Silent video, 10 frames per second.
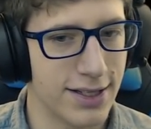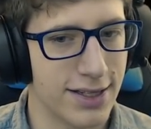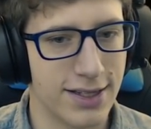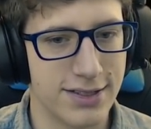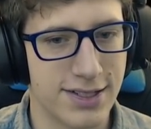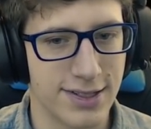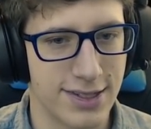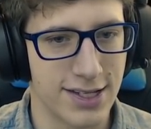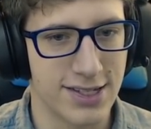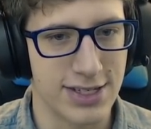This
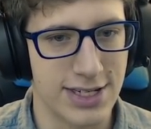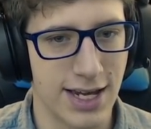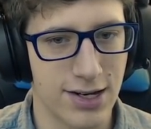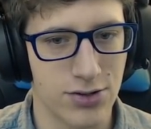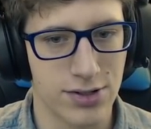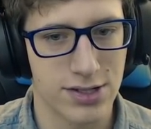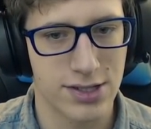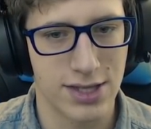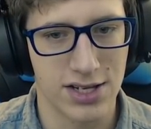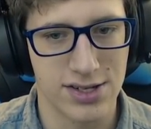is dangerous.
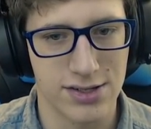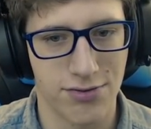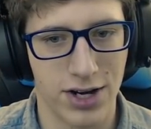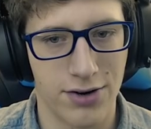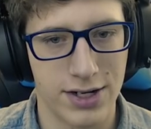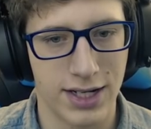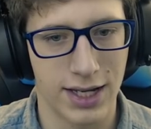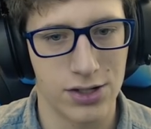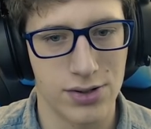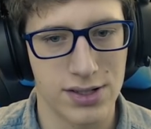This is very
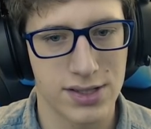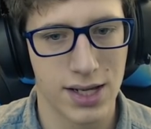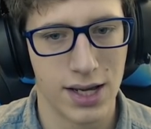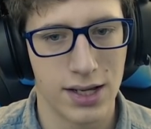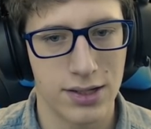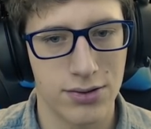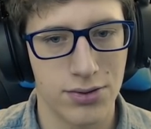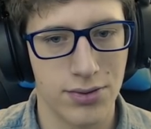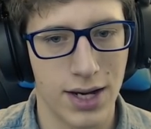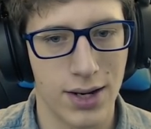dangerous. You do
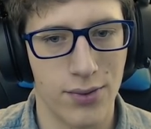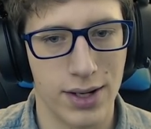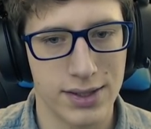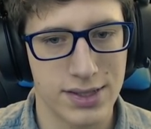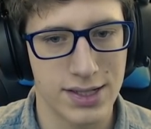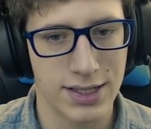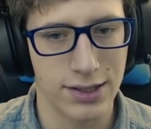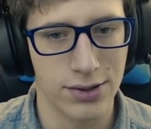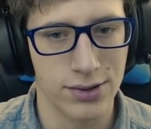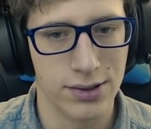not want to
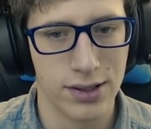deal